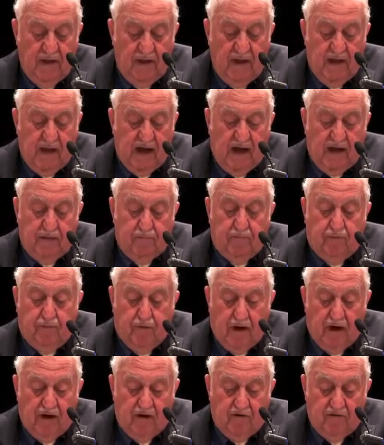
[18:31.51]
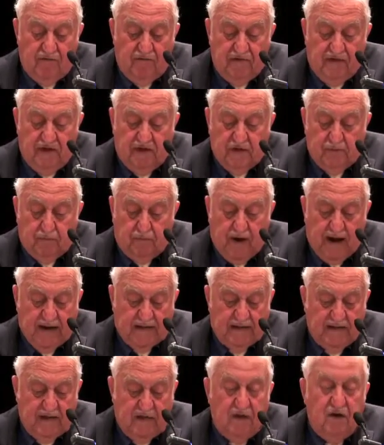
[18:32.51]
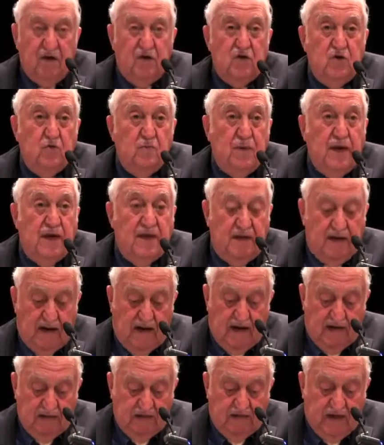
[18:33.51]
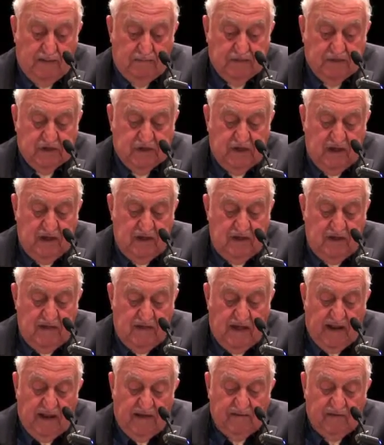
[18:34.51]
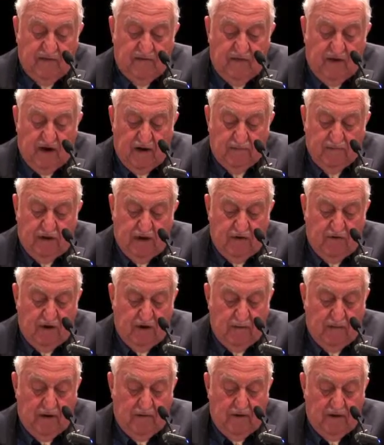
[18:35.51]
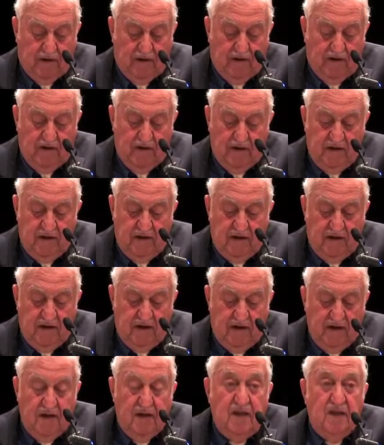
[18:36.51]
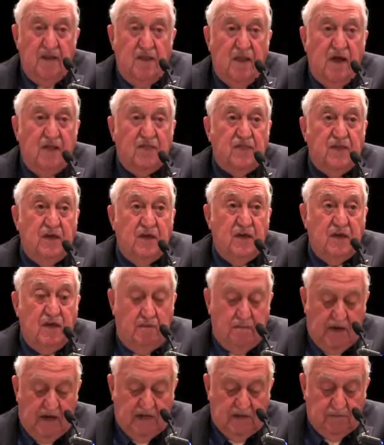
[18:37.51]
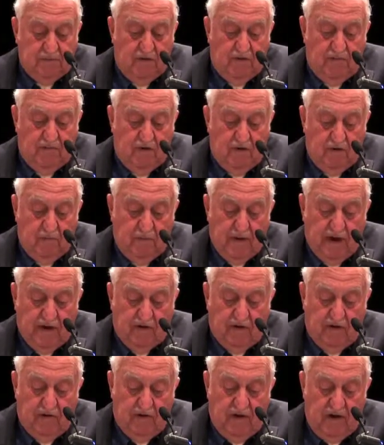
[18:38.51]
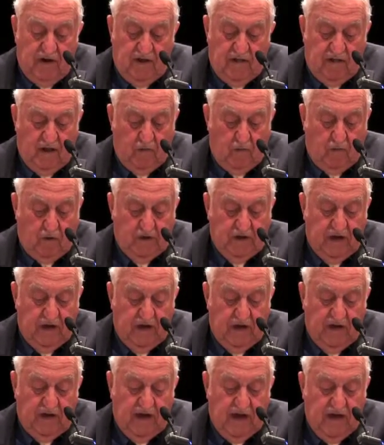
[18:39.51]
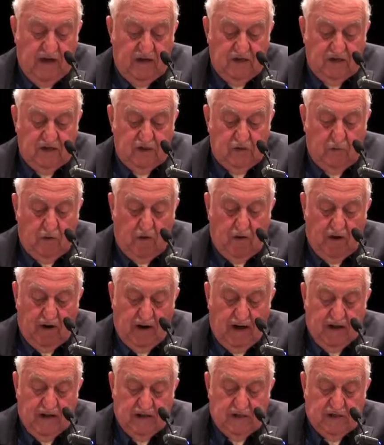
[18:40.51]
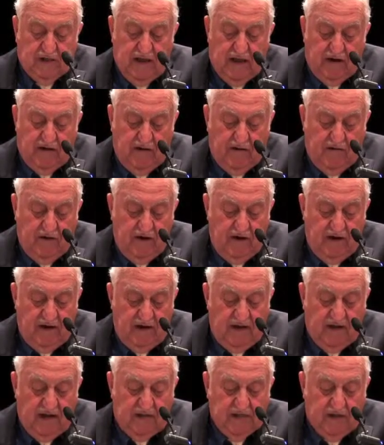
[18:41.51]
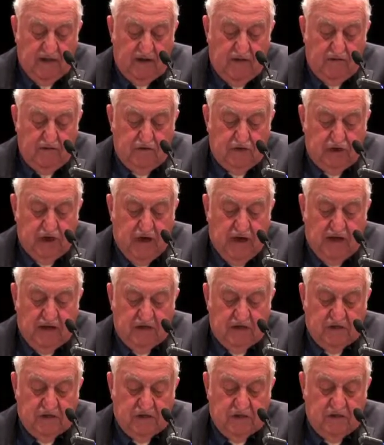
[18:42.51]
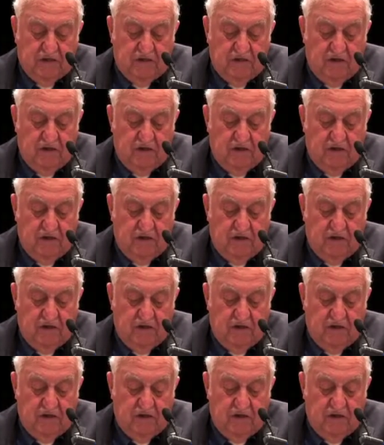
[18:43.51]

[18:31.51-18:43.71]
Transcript: I am proud of these practical and humane concepts that have developed here in America. Nothing makes me feel better than working a case where an honest debtor gets another chance,